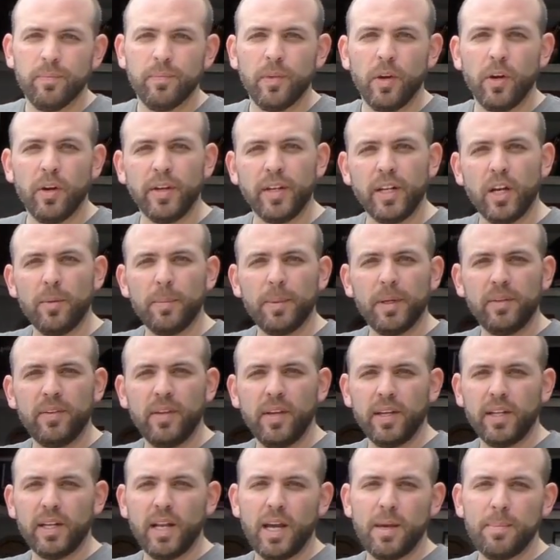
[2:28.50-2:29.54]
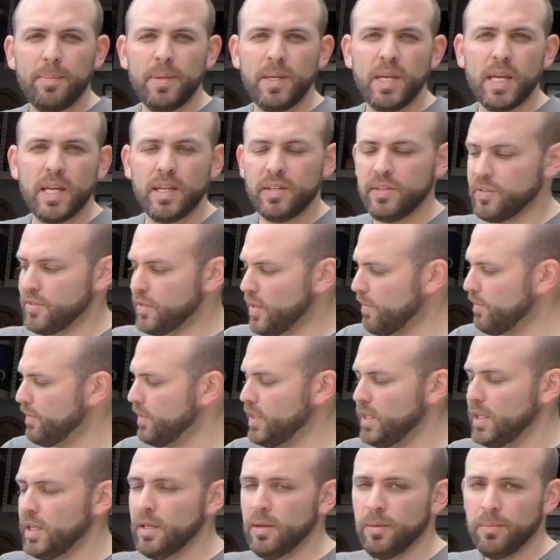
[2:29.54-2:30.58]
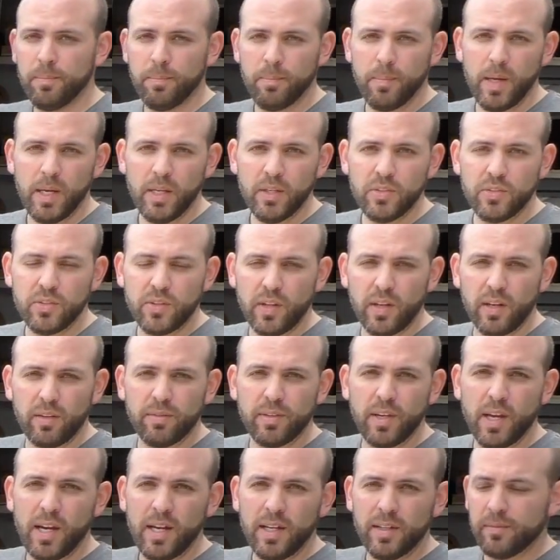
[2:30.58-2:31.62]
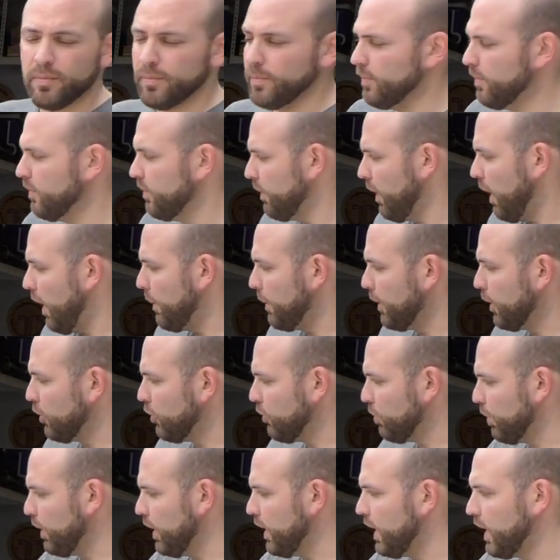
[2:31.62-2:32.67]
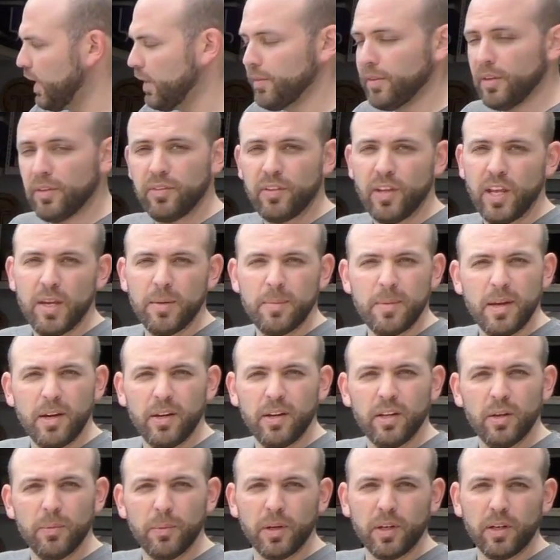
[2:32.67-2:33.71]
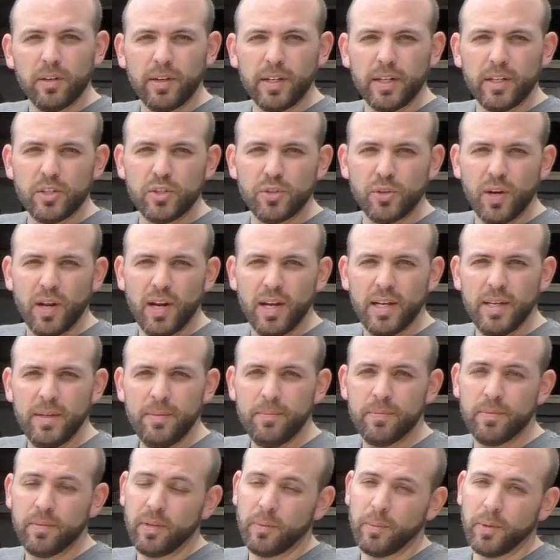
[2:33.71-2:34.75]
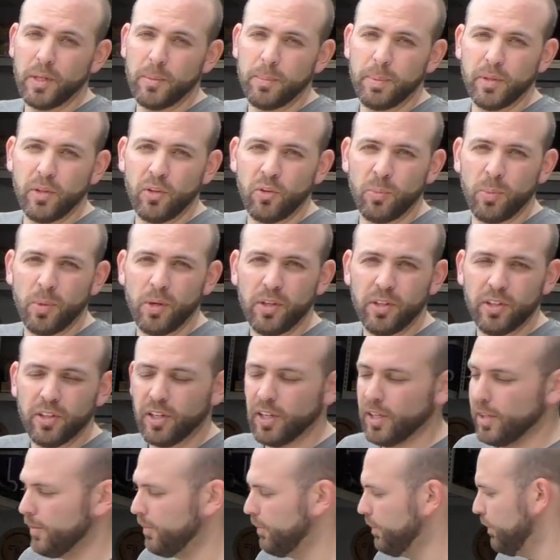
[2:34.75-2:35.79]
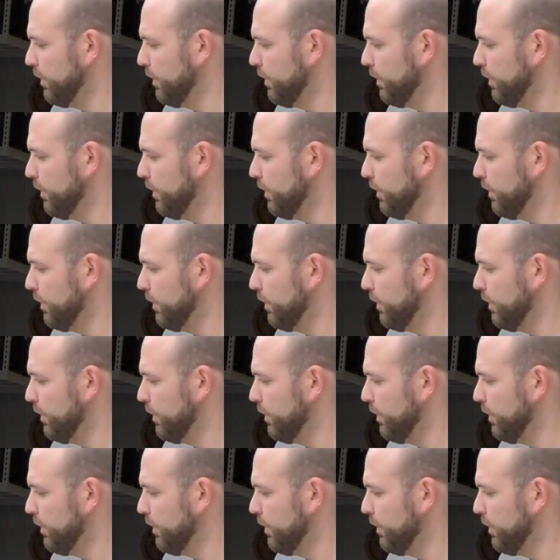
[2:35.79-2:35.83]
All right, now I'm going to take an IPA 70 mix that I've got. I'm going to spray down the same area. We're going to let it dry, then we're going to put the spoiler on.